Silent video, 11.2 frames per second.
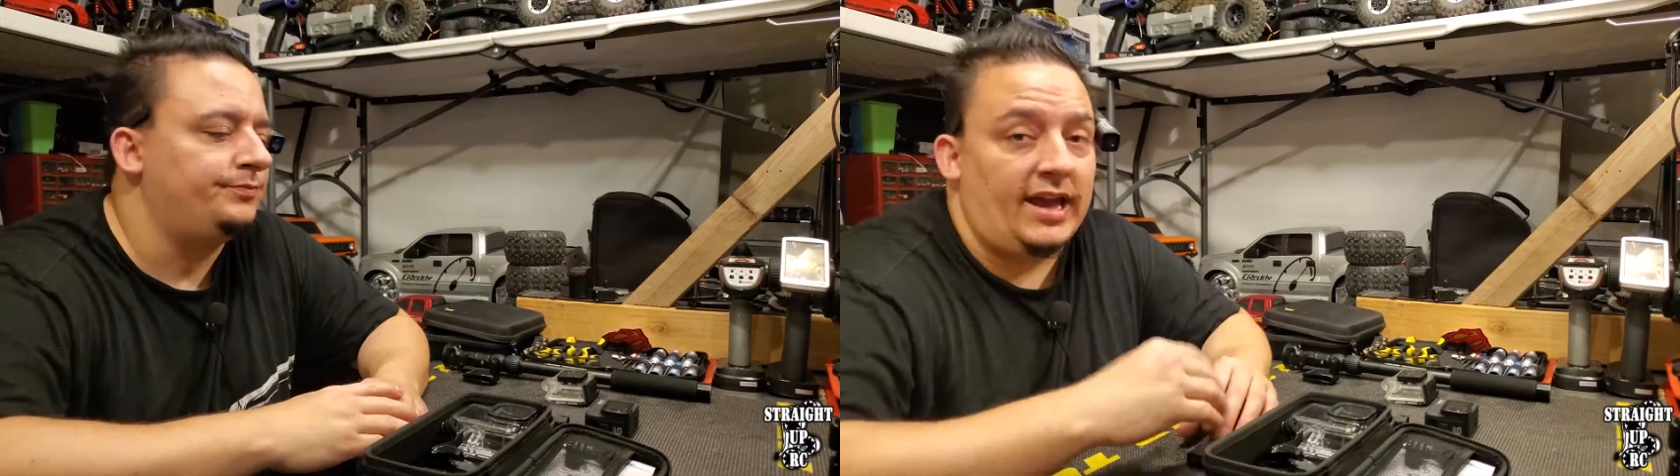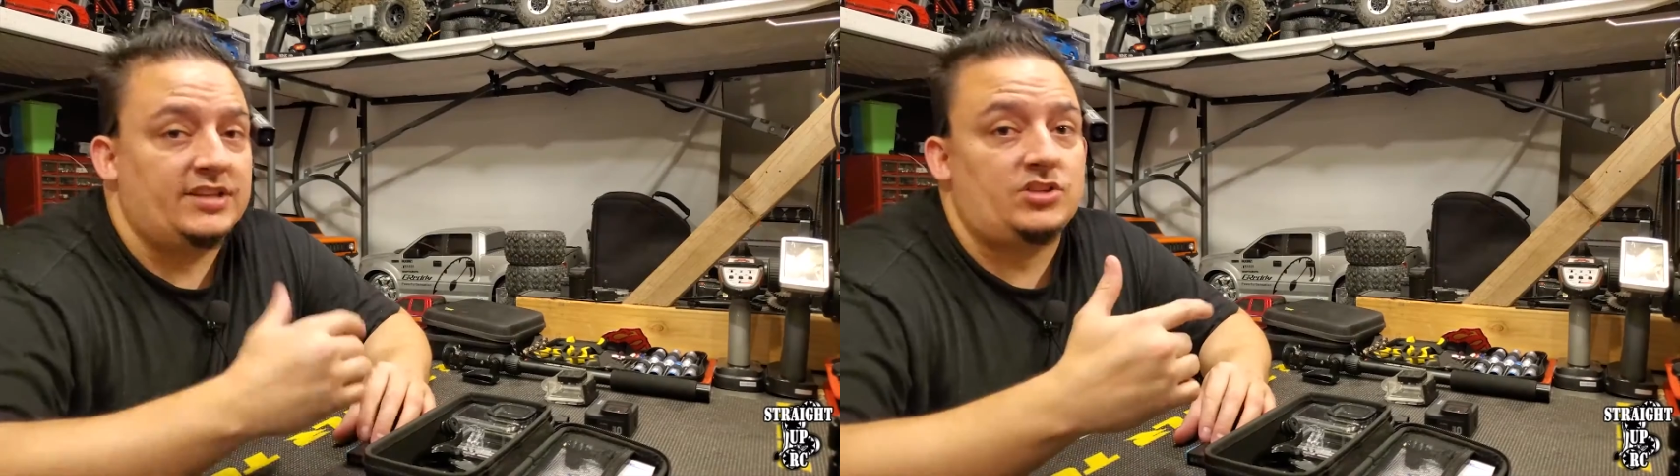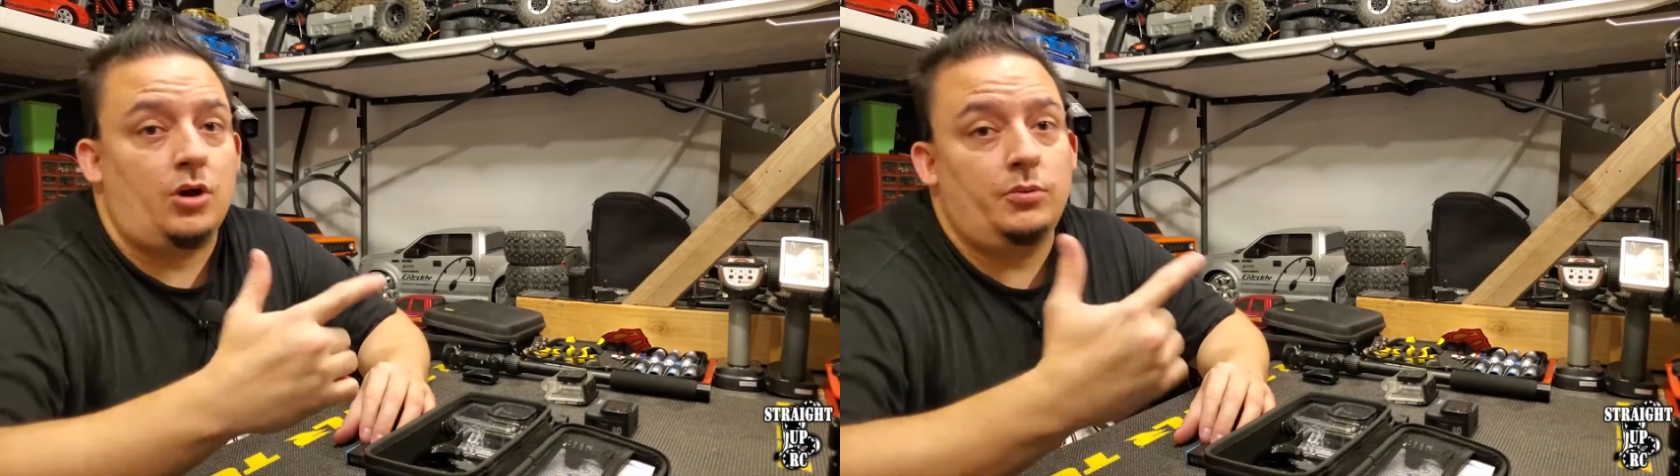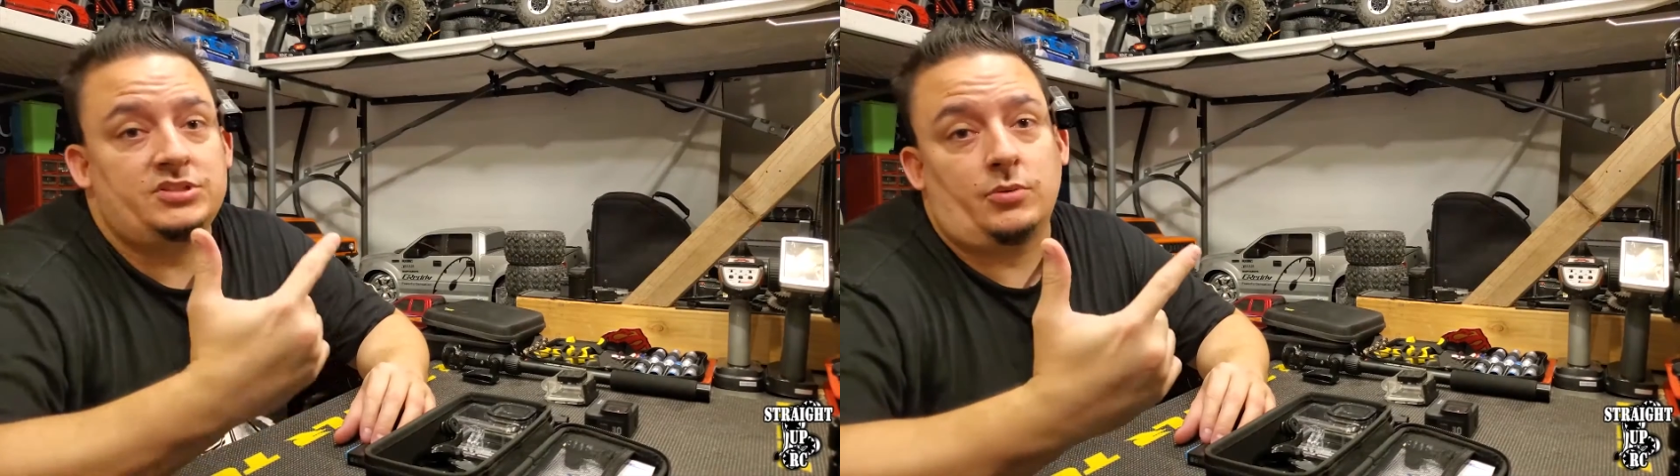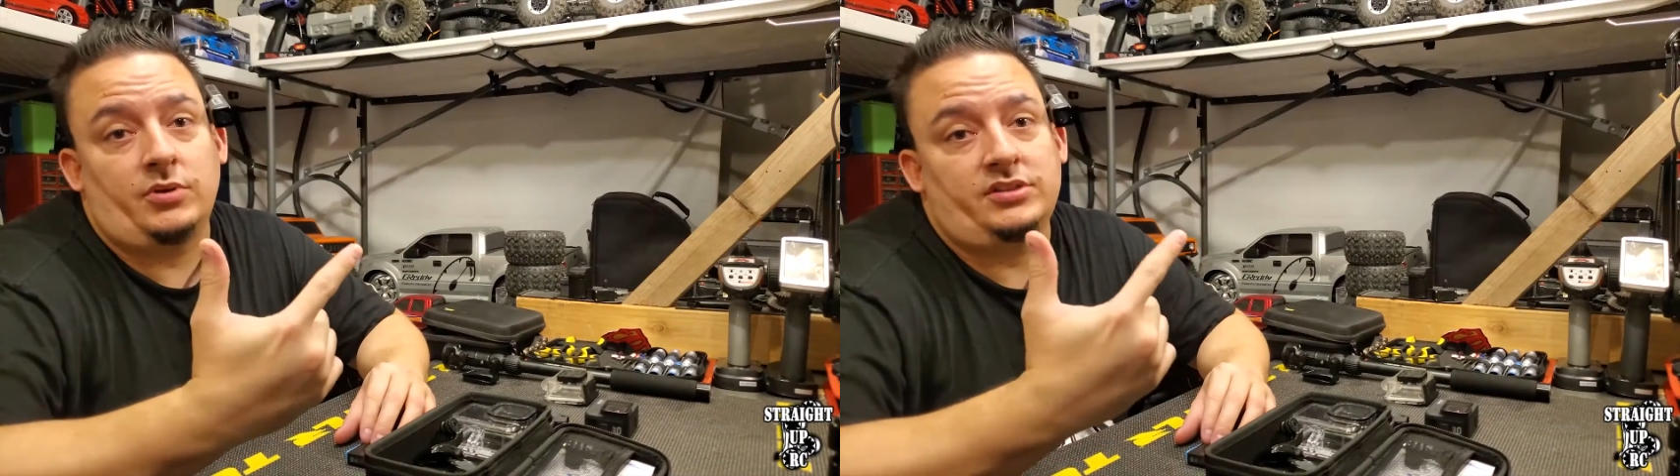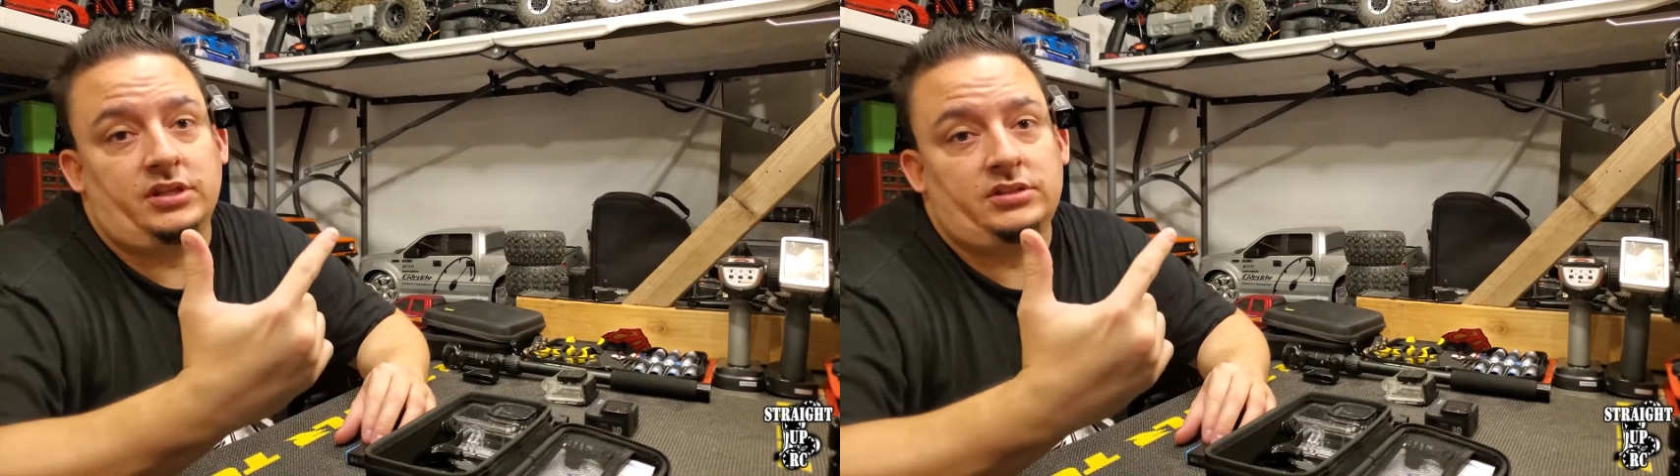as always, I
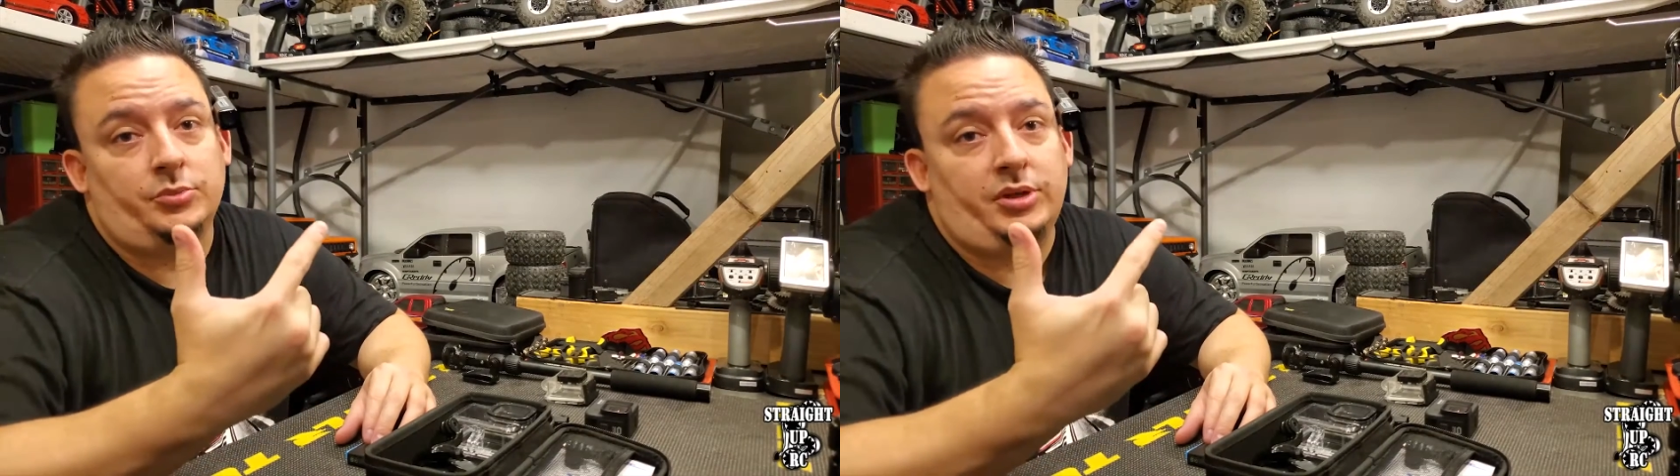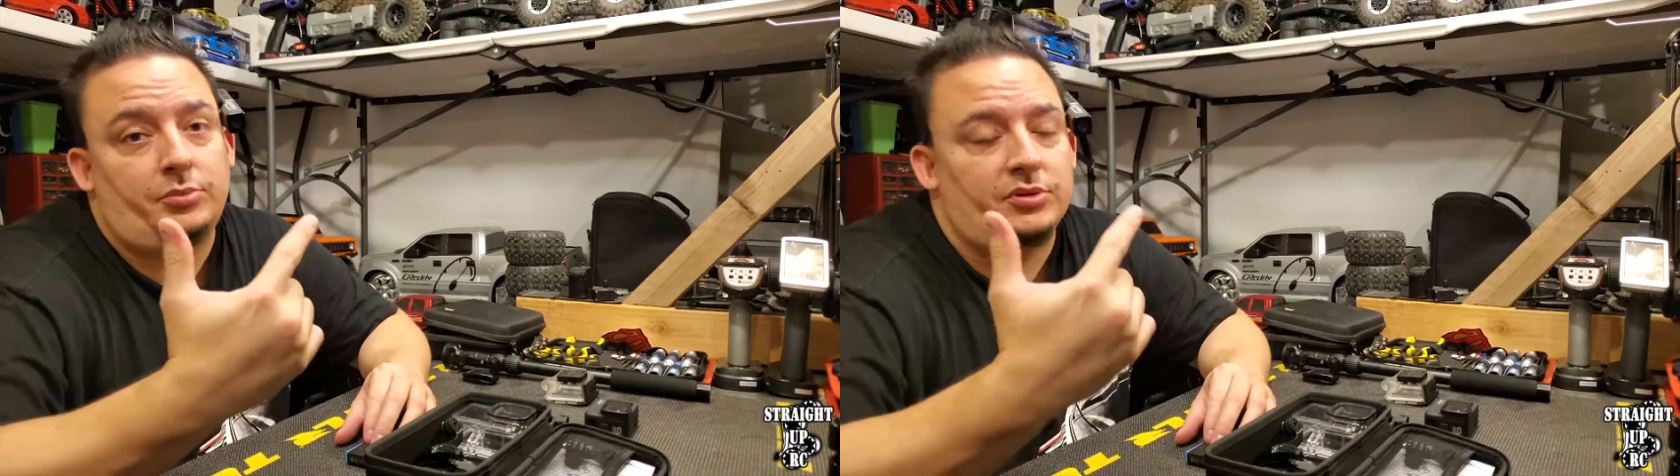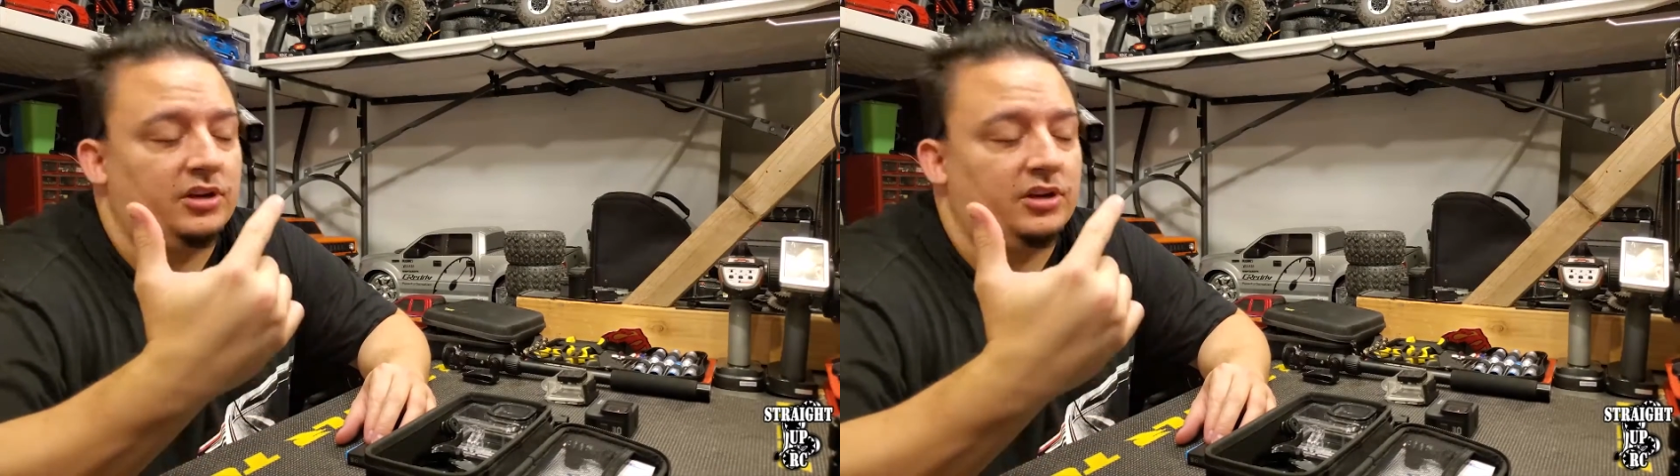want to thank the people